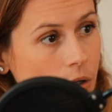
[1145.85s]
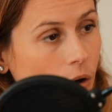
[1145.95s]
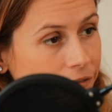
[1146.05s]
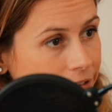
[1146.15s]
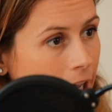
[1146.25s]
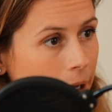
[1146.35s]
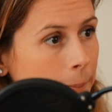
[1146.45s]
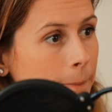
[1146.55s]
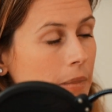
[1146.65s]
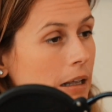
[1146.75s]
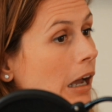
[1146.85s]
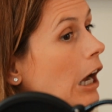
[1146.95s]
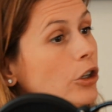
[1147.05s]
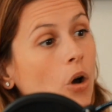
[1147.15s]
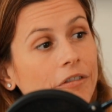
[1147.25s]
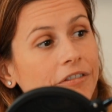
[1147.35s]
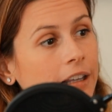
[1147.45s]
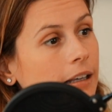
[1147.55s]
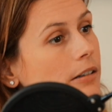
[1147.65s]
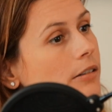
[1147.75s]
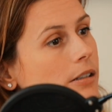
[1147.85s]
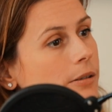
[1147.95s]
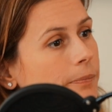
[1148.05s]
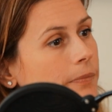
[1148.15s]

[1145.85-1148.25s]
of them are not vegans.